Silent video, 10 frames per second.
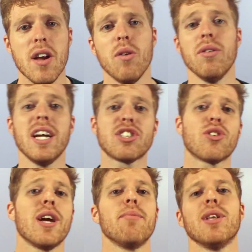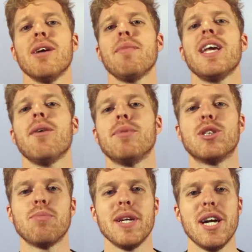Well, that's great, but let me help you
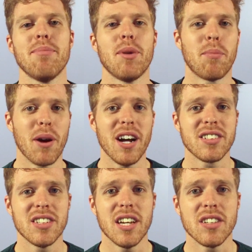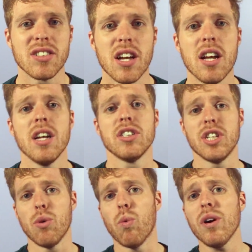speed up the process.
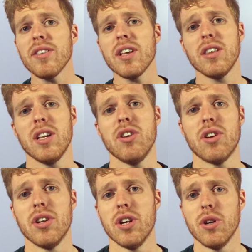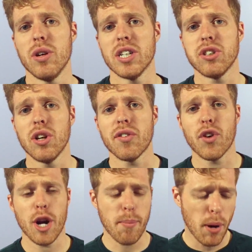See, one thing that you can do is look
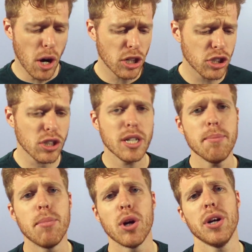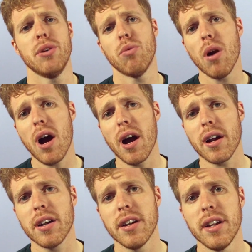for a partially buried rock.
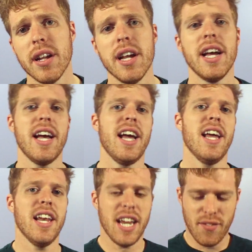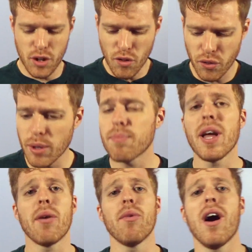And if you flip
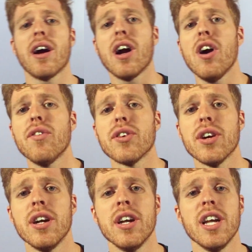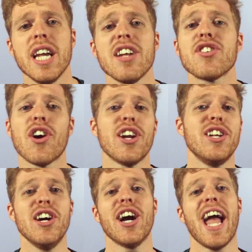that rock over, it's already
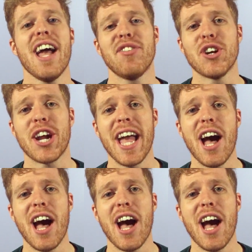dug half your cat